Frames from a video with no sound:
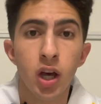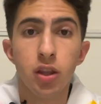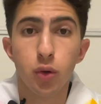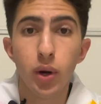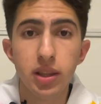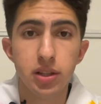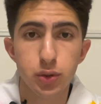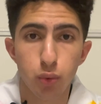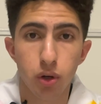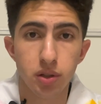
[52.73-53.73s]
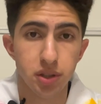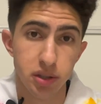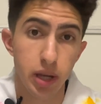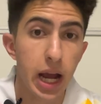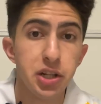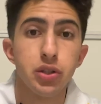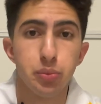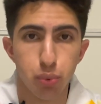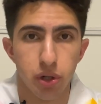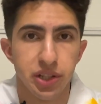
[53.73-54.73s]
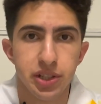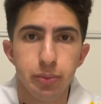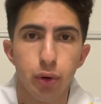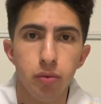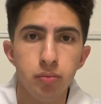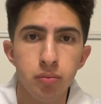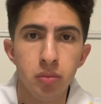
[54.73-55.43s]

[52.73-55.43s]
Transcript: The way this works is actually pretty simple.